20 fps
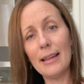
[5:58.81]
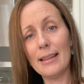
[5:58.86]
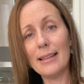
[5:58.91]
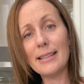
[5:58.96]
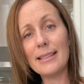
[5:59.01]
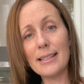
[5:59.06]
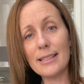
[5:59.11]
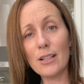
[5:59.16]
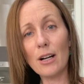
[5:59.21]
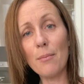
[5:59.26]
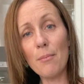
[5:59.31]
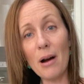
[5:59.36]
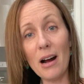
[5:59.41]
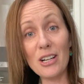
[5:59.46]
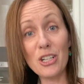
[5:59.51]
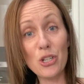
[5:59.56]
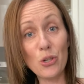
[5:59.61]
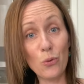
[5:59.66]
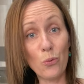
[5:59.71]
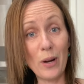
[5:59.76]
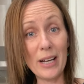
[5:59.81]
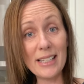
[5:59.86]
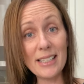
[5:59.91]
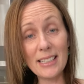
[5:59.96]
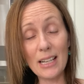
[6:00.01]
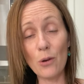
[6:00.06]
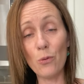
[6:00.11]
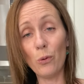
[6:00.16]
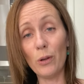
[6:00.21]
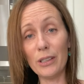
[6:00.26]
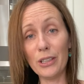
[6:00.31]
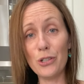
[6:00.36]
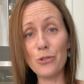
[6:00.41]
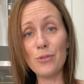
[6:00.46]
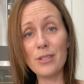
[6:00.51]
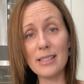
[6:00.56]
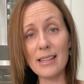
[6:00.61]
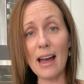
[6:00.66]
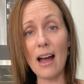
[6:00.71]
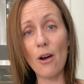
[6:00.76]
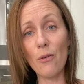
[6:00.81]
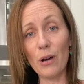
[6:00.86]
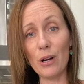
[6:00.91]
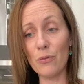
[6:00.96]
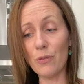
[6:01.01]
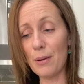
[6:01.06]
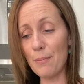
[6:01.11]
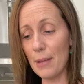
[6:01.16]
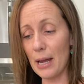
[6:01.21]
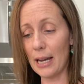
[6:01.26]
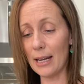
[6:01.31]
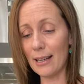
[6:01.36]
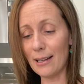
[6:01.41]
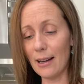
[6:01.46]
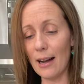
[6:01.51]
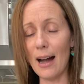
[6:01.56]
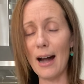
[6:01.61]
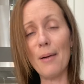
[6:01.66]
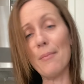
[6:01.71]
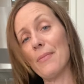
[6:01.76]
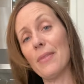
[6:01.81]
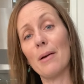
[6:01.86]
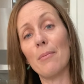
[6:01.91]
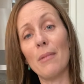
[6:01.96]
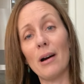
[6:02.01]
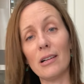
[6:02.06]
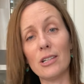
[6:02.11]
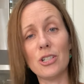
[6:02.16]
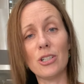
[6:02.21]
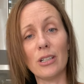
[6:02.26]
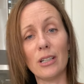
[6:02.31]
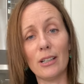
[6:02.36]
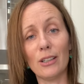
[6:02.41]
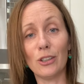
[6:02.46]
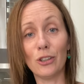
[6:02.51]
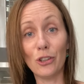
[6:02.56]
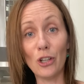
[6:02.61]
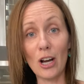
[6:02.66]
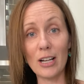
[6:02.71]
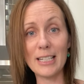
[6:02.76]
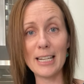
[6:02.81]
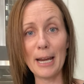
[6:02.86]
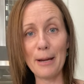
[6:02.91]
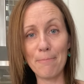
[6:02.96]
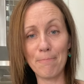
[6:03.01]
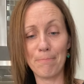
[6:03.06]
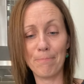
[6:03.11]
This is our matcha whisk, and we'll use that when we make the matcha latte.